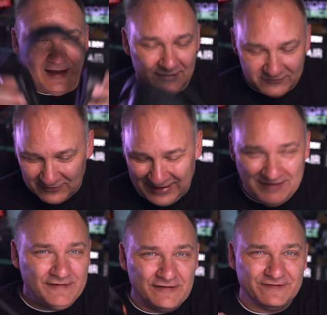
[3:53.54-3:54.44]
So
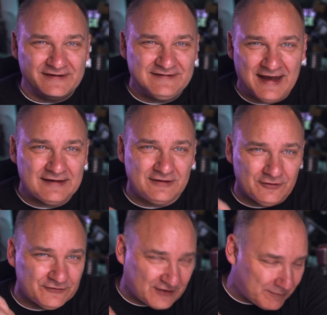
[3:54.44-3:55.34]
even if the
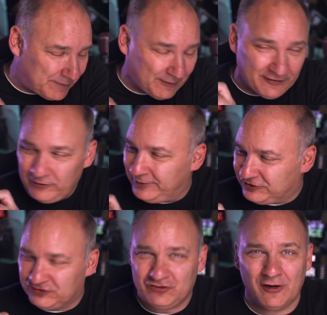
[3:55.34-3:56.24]
technicals come up a little bit
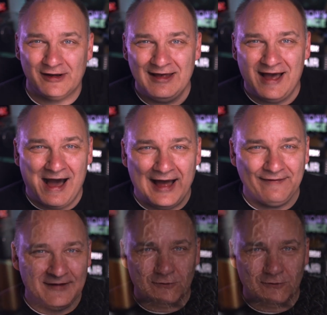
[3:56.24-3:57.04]
short, on their